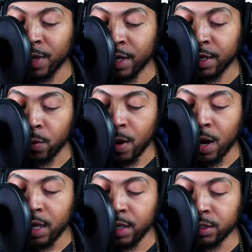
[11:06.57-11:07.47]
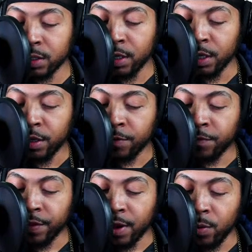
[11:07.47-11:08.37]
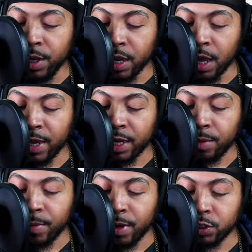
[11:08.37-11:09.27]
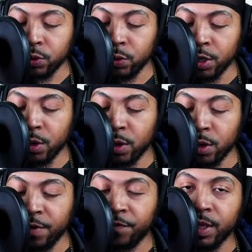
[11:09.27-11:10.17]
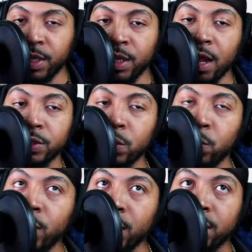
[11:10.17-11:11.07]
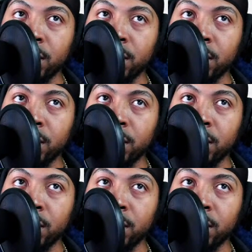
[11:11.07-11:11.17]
grass for that week. I'm making about $250 a week.